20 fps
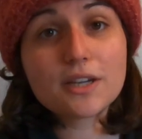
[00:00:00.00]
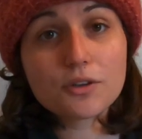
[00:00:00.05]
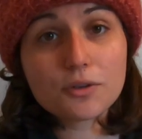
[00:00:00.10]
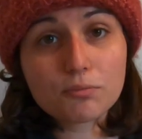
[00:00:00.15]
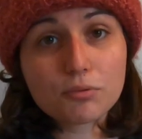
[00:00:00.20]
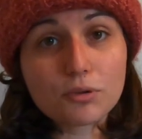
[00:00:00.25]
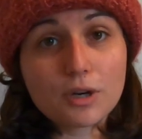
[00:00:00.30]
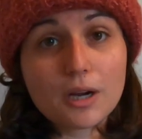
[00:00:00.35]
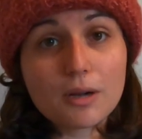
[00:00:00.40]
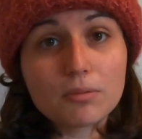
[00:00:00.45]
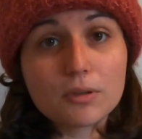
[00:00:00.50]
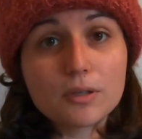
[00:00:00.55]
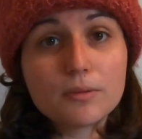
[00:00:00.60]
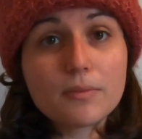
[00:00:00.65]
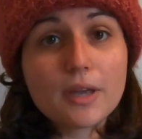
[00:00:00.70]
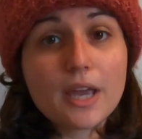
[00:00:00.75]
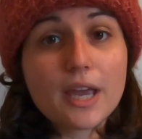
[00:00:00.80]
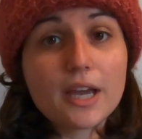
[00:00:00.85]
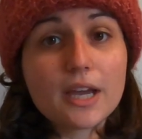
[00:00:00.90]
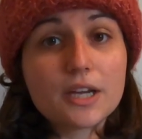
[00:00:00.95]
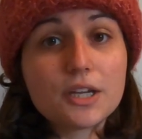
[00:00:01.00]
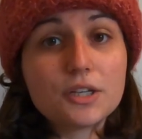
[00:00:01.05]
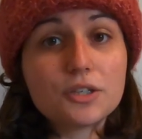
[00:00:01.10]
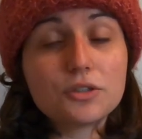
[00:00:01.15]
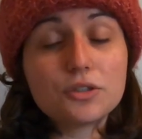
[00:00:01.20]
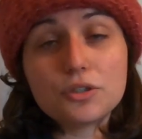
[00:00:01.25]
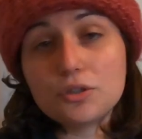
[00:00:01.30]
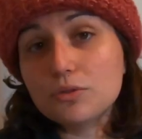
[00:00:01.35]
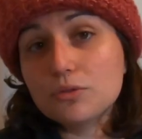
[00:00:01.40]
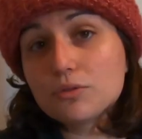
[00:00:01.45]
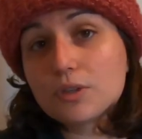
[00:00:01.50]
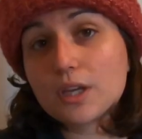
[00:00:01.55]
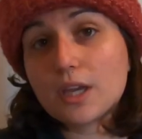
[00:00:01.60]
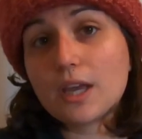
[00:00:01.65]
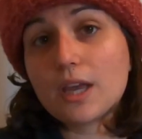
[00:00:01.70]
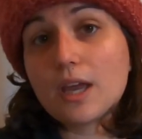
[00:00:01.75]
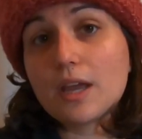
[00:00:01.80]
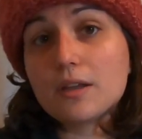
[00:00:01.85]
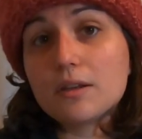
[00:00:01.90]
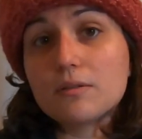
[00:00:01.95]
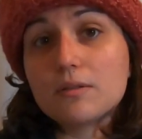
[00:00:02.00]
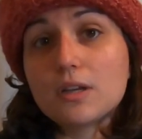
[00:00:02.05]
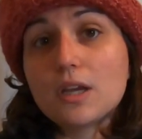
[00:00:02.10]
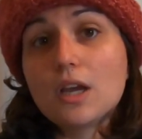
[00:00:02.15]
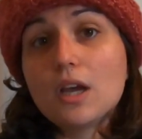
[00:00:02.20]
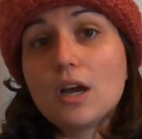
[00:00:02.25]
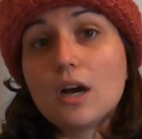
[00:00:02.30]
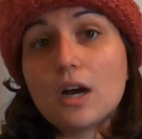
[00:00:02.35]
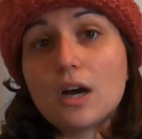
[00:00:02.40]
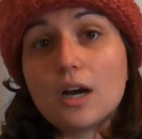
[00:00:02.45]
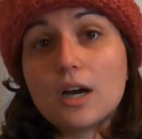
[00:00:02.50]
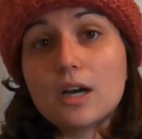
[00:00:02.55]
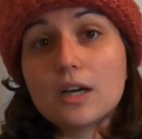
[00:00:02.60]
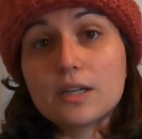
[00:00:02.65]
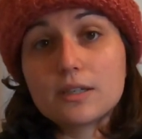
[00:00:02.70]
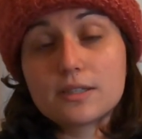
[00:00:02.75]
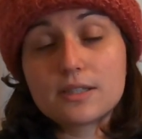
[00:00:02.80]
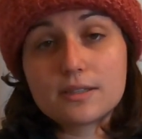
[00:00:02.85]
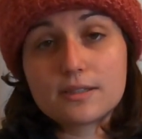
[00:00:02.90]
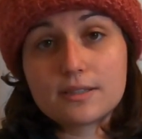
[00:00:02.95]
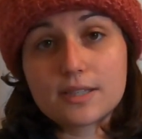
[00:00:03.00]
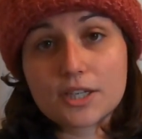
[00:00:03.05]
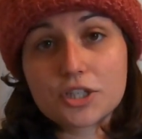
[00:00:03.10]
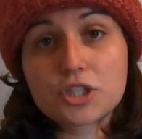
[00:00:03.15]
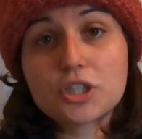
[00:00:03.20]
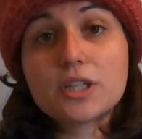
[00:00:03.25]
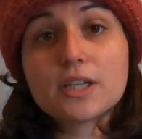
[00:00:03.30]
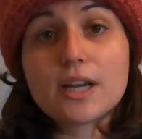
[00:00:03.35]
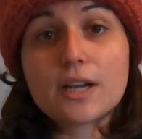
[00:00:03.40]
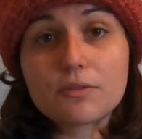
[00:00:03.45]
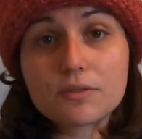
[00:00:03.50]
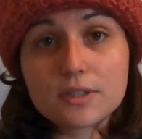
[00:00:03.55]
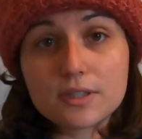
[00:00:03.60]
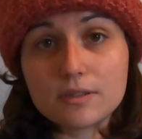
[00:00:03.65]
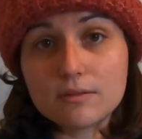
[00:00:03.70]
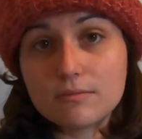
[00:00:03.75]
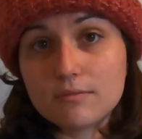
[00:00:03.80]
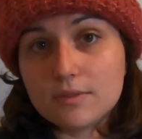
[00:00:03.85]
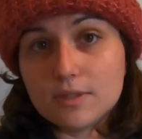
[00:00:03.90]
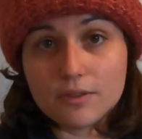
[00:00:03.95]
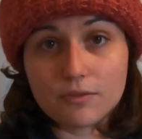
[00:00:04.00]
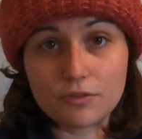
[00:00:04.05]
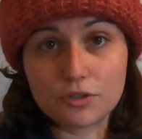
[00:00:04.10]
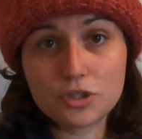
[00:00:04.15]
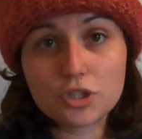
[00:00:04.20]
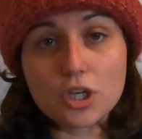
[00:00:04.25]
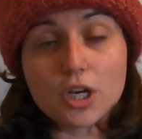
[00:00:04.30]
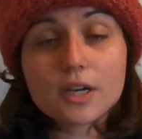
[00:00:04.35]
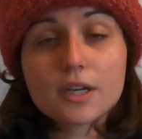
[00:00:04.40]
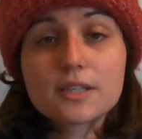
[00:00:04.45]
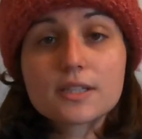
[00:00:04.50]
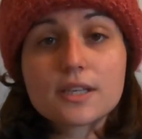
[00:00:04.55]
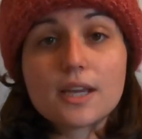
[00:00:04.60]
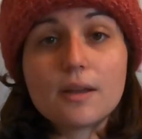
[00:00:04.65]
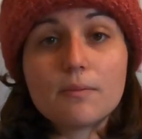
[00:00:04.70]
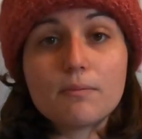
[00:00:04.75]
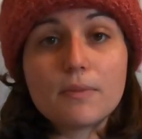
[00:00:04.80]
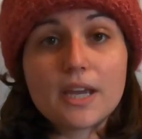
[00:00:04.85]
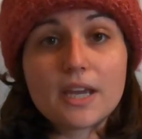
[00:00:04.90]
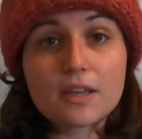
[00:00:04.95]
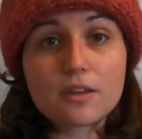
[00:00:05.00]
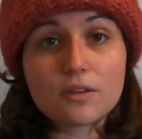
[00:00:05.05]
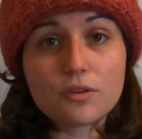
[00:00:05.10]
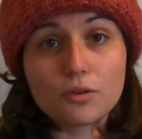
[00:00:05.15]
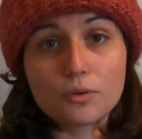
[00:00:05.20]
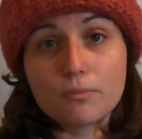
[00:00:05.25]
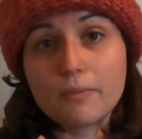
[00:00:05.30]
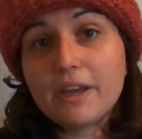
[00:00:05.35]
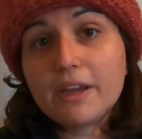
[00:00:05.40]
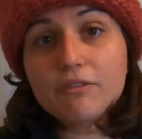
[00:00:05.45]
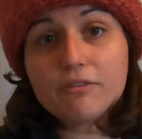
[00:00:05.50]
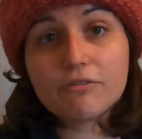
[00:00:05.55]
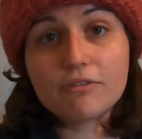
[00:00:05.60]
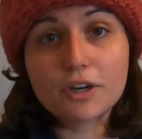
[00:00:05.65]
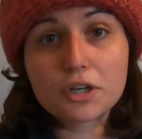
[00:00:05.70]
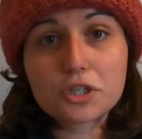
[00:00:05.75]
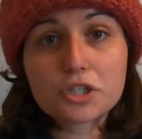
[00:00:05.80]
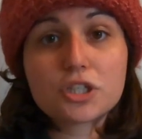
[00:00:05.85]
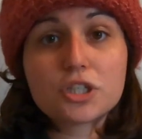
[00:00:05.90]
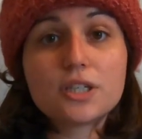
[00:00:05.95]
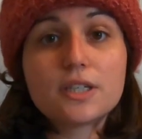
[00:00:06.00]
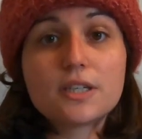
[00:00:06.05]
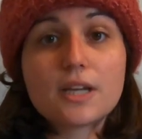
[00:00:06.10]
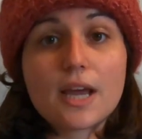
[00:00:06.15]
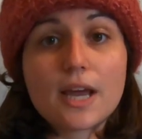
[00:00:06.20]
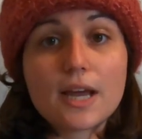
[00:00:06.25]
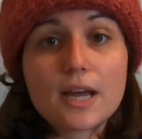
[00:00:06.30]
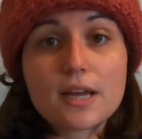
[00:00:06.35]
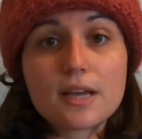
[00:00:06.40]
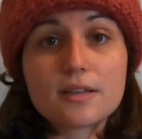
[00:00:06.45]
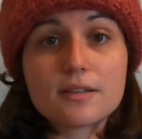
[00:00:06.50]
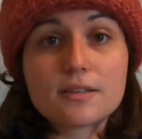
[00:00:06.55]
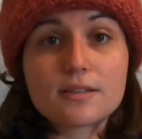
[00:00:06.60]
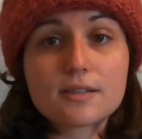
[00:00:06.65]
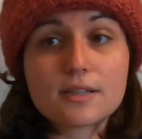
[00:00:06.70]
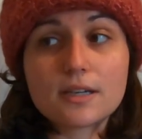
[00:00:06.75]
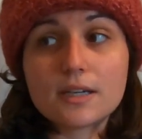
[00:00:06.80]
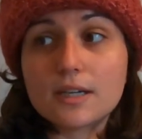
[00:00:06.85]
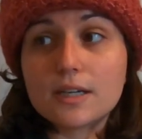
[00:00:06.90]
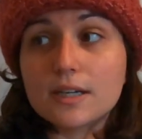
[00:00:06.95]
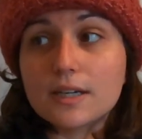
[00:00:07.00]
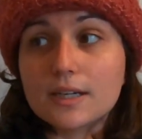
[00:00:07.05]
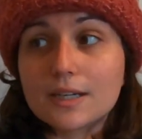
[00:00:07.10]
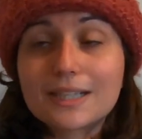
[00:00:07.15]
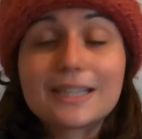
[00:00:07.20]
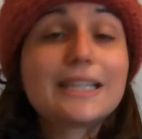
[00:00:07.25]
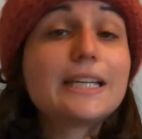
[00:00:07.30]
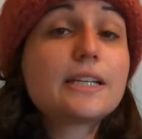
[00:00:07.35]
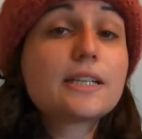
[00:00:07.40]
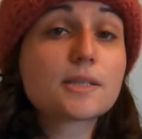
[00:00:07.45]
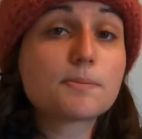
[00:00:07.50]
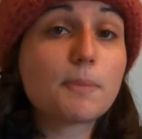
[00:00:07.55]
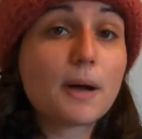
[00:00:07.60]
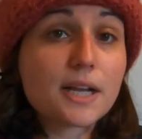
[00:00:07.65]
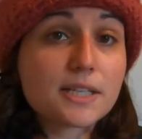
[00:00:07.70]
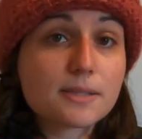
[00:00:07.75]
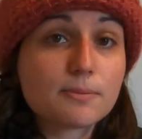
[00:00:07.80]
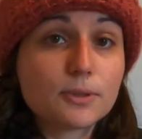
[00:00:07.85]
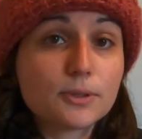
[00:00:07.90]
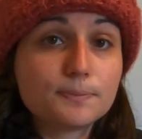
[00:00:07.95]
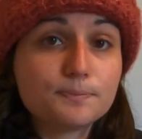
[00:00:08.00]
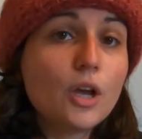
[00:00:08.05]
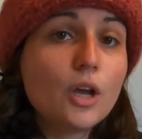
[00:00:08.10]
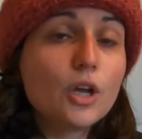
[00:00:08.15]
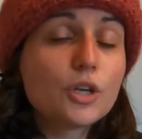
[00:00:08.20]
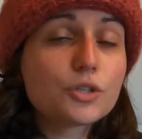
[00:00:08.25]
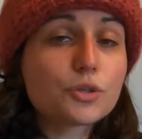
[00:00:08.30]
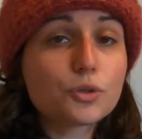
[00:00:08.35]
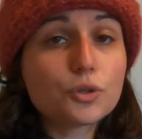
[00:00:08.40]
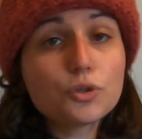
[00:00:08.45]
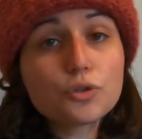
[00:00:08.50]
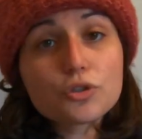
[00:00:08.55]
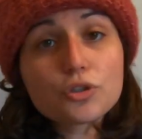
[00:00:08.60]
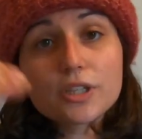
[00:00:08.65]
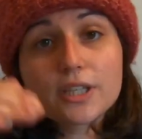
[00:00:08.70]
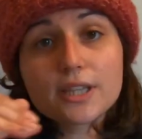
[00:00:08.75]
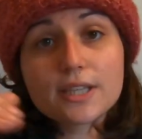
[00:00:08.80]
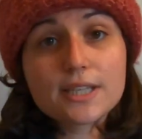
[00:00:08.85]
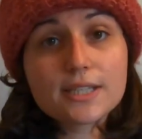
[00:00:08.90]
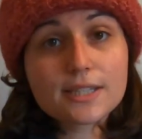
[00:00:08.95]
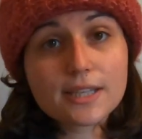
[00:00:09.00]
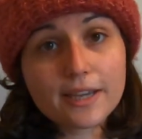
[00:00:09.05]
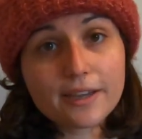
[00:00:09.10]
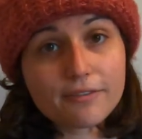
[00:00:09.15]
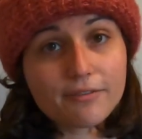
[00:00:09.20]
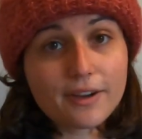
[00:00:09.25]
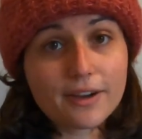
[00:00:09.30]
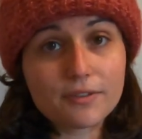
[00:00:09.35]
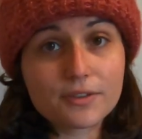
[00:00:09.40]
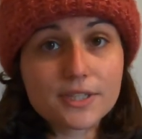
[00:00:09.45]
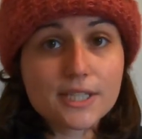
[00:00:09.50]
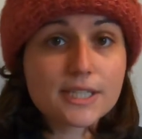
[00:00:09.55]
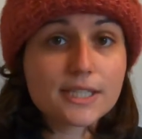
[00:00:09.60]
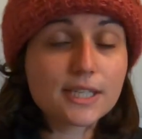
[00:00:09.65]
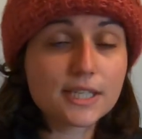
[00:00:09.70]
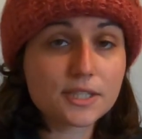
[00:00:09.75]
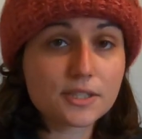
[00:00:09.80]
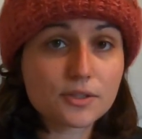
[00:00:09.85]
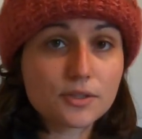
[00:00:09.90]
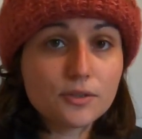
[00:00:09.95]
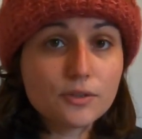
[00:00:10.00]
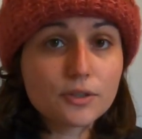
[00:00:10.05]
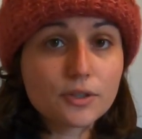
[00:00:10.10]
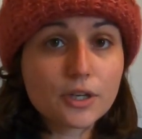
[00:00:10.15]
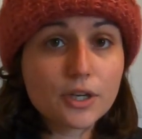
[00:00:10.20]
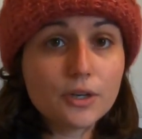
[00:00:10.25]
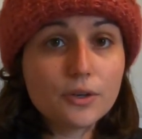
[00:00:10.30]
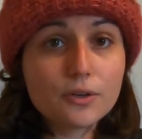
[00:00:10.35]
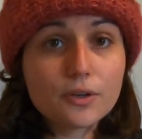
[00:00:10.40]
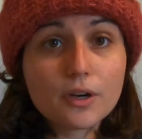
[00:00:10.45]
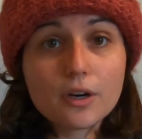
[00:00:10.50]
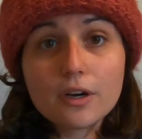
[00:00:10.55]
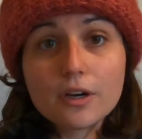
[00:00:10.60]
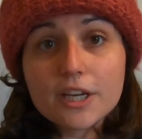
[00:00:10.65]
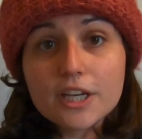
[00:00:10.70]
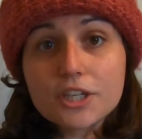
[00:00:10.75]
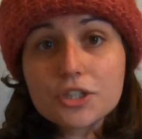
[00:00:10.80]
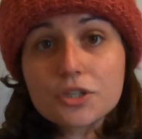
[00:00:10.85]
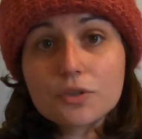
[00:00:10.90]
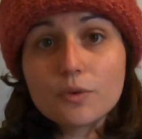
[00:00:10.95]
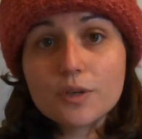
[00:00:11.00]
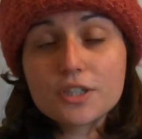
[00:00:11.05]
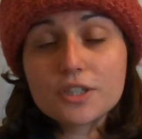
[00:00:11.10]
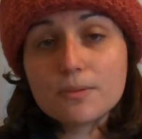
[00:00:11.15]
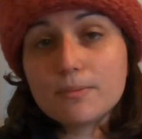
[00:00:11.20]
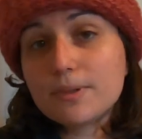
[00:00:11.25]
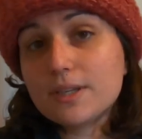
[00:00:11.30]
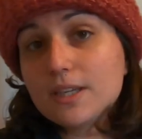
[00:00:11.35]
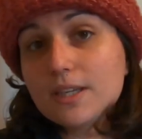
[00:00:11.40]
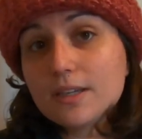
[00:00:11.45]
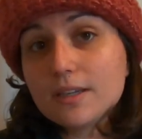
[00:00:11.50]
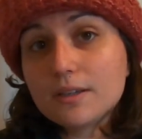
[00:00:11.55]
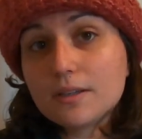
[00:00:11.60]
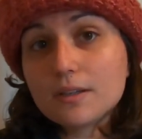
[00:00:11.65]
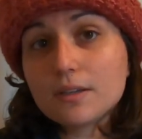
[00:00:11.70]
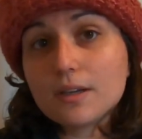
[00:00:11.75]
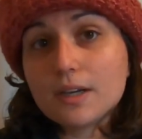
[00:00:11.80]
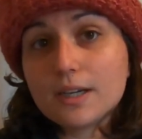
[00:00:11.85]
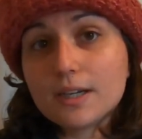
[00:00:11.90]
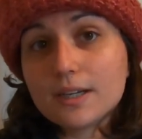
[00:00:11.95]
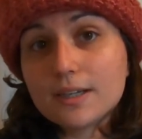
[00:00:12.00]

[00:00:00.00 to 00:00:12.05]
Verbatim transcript: down a problem and you can section it out into different chunks and make your main function as clean as possible. So usually these like 5 or 6 lines of pseudocode are each going to be